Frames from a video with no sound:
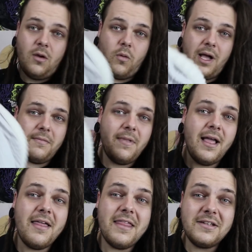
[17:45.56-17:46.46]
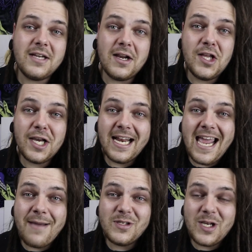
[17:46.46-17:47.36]
Well, there's our look at
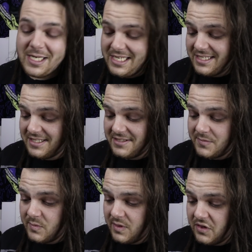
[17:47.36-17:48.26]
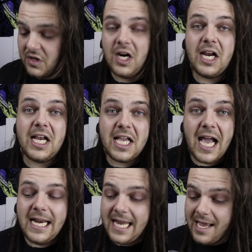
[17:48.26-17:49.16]
Amazon Yeezys. They're
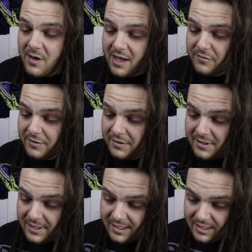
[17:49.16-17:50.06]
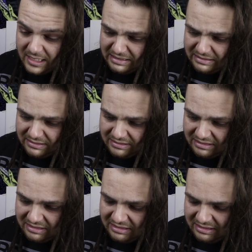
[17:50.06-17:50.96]
goddamn awful.
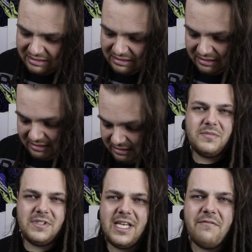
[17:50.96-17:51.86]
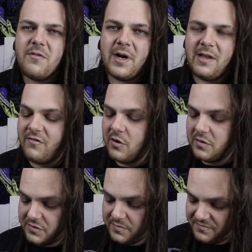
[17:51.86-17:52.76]
Ugh. Save your money,
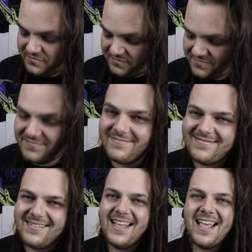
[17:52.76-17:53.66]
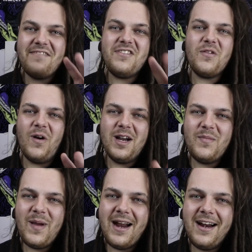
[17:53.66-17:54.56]
folks. If you want a
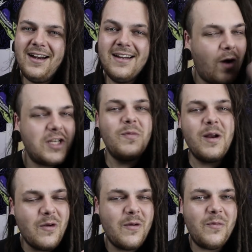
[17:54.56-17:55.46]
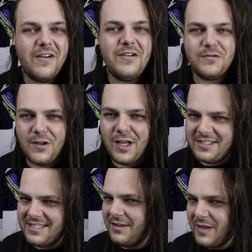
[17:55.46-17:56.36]
pair, watch one of my previous
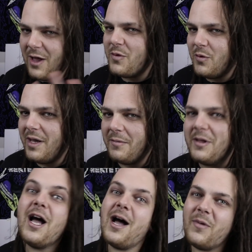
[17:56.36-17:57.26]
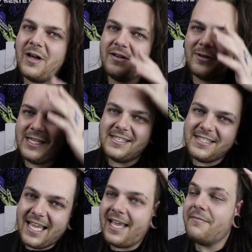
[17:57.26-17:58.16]
vlogs. It'll help you be able to cop on release
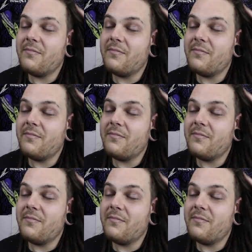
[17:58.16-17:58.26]
day.